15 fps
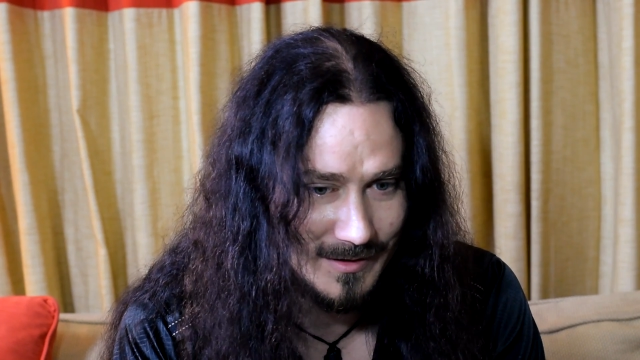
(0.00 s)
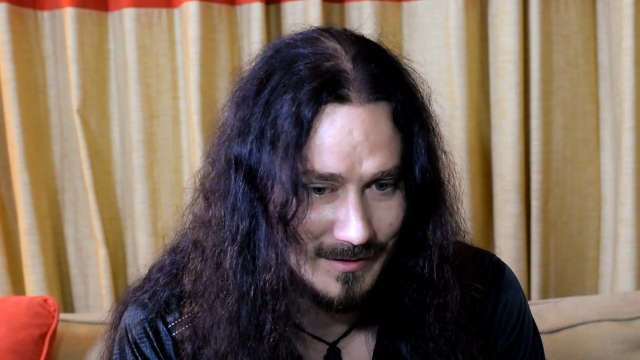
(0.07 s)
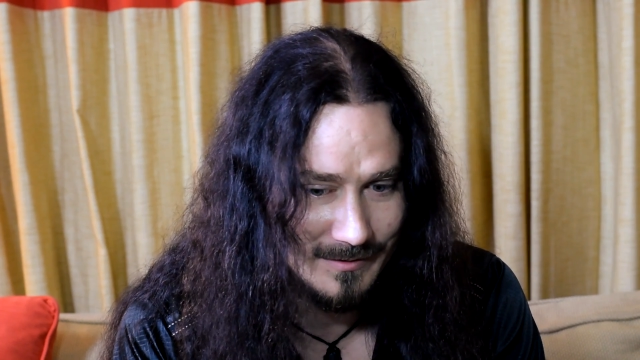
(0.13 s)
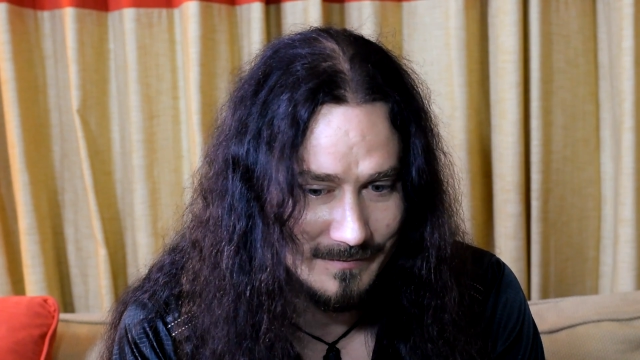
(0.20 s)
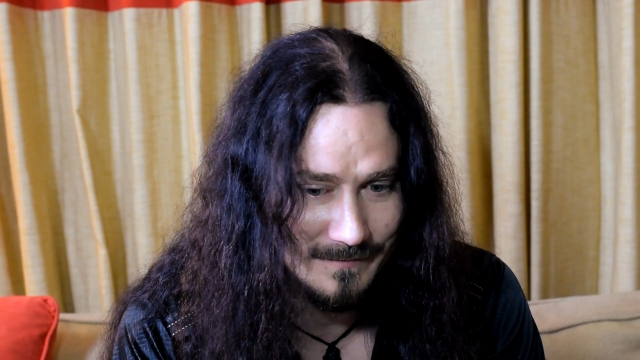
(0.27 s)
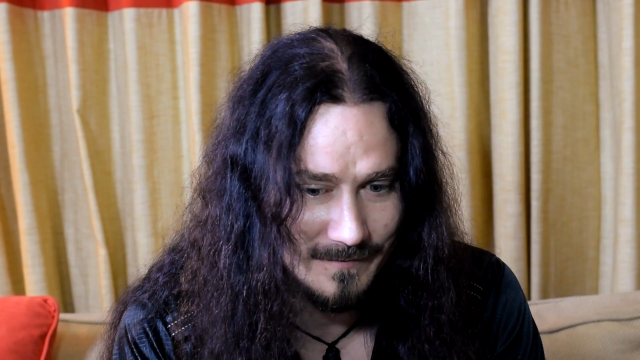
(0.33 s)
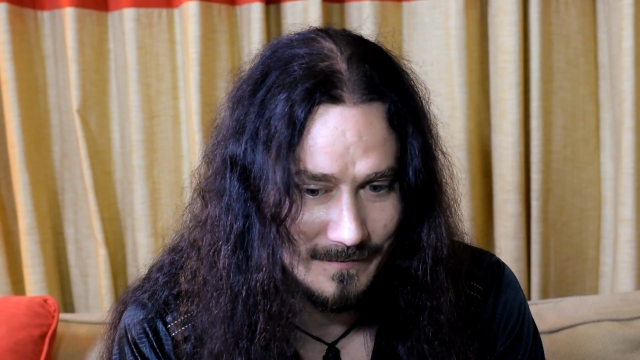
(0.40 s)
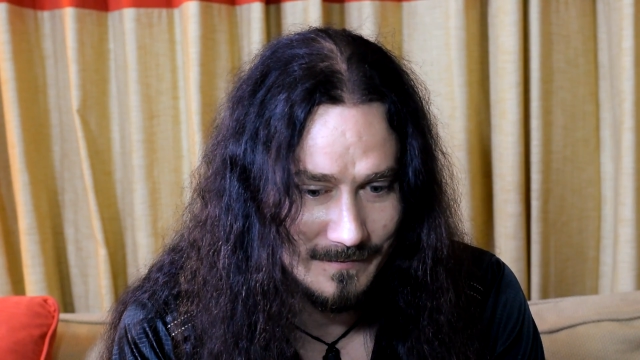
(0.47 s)

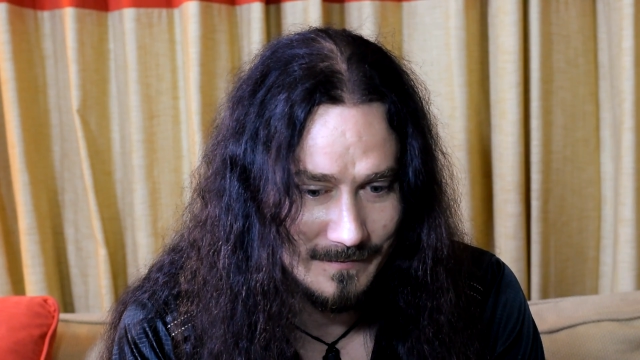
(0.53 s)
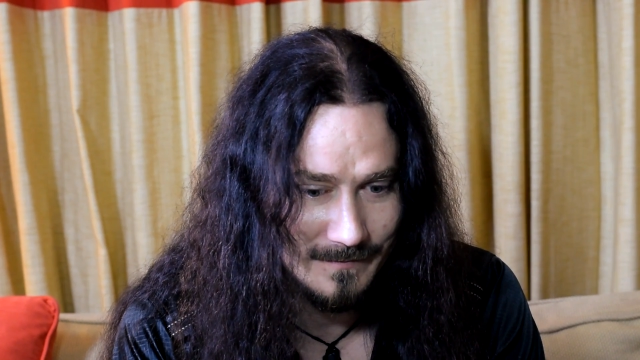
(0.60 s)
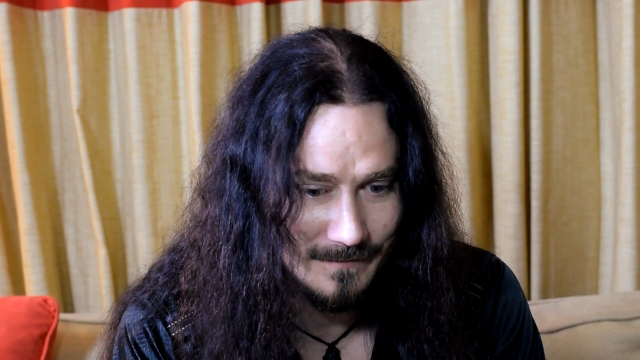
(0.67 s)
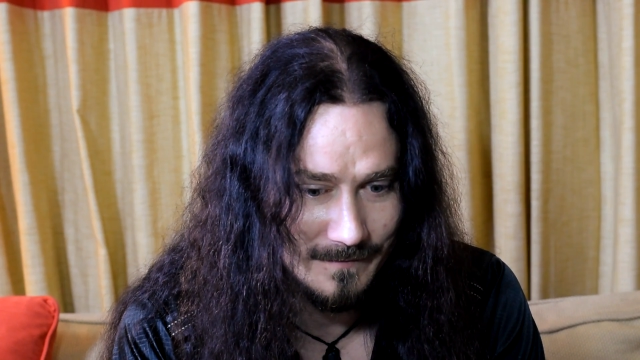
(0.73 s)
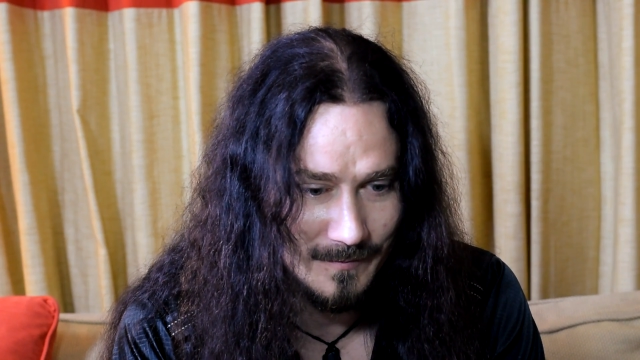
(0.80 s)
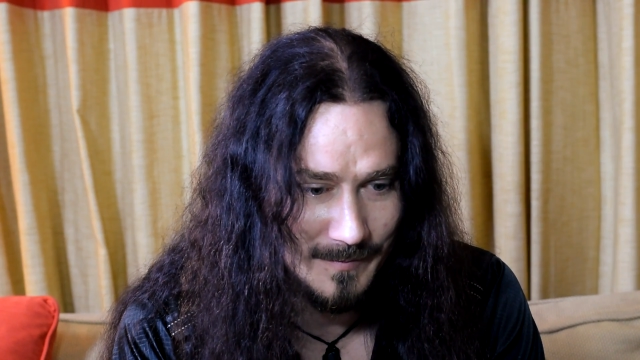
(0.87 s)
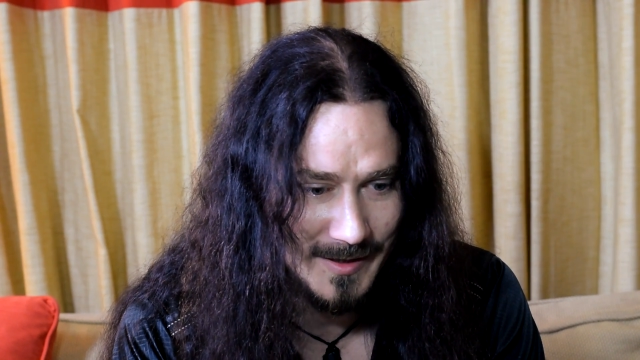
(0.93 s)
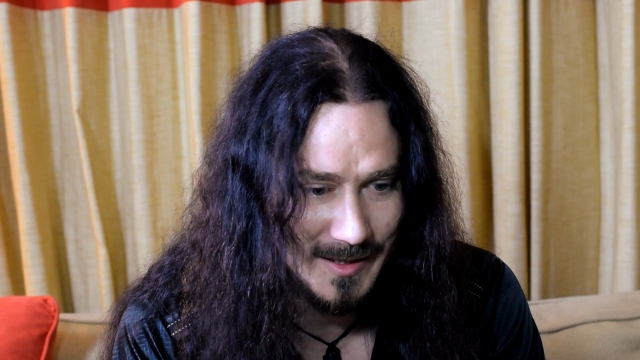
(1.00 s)
And
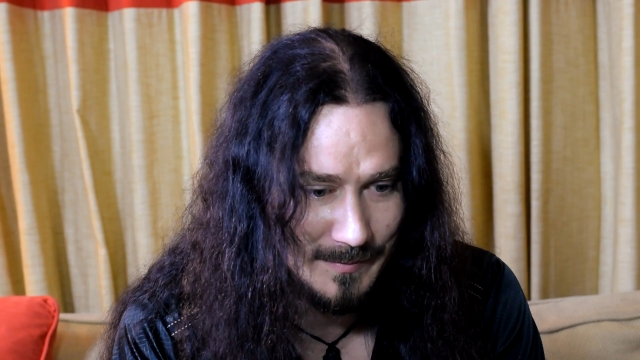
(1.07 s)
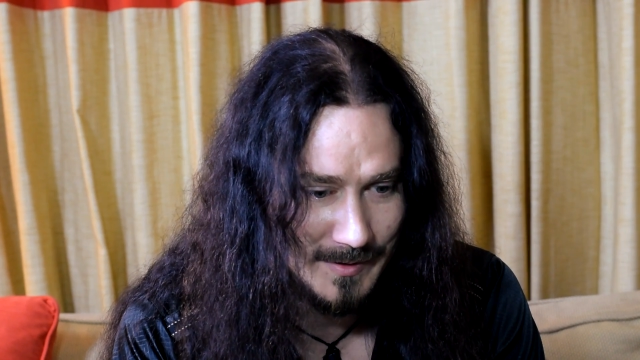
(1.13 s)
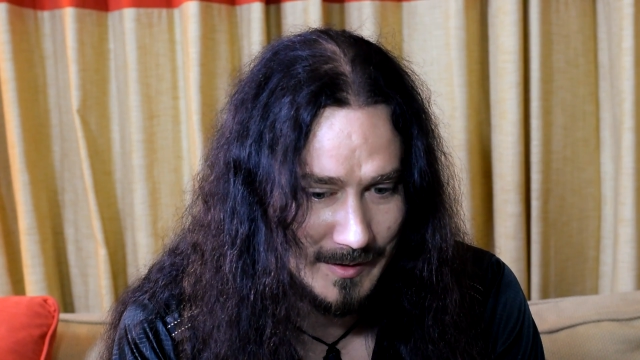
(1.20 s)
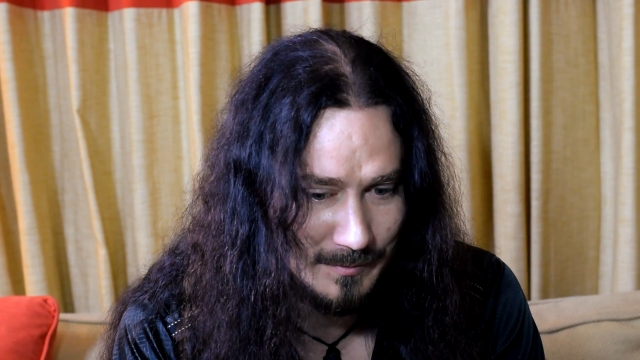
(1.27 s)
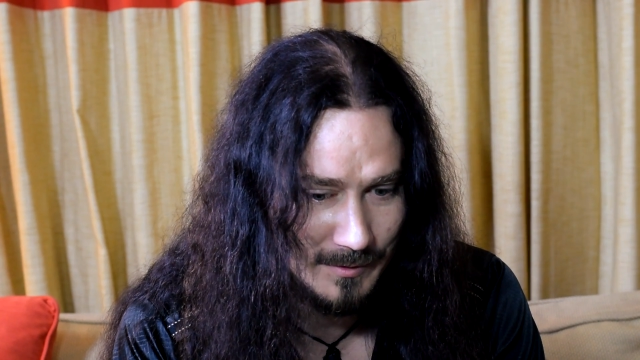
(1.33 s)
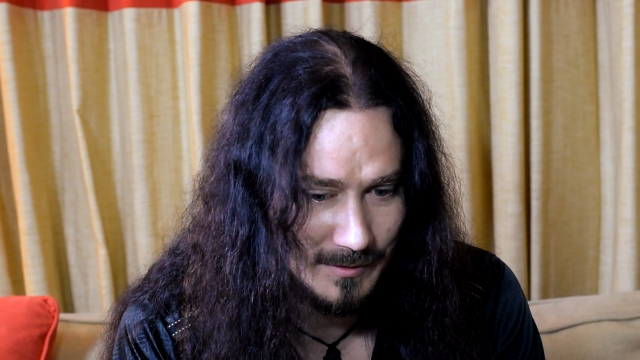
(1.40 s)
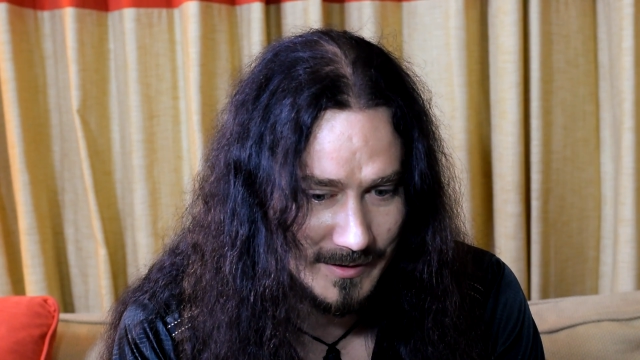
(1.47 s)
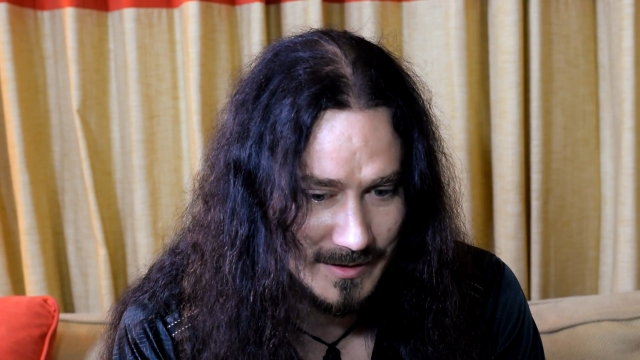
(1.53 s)
for many
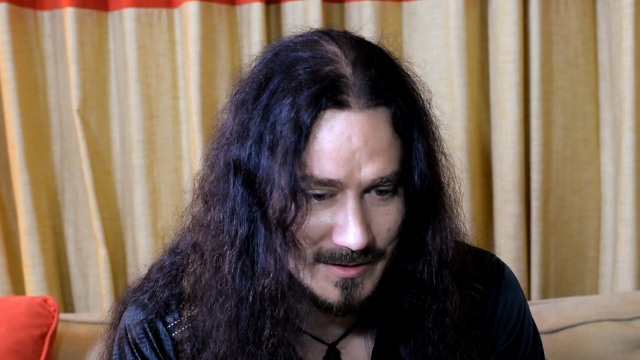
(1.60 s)
people,